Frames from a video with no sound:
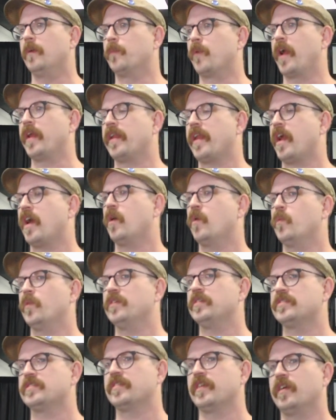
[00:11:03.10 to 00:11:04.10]
Right now
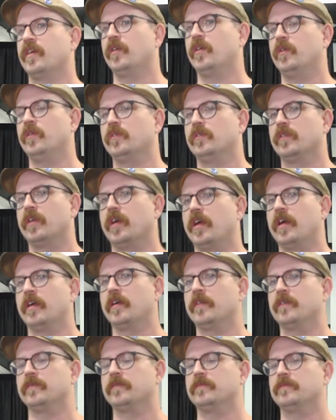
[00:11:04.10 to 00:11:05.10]
we sell
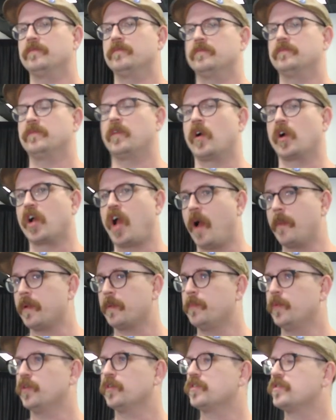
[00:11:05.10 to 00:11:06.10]
our
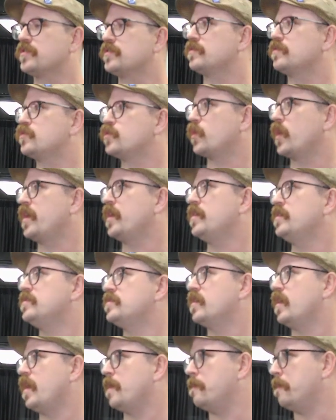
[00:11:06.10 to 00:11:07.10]
comic books,
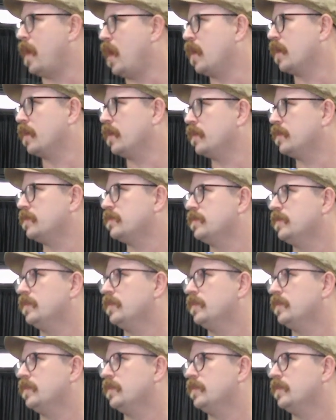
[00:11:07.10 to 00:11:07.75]
trades, and manga.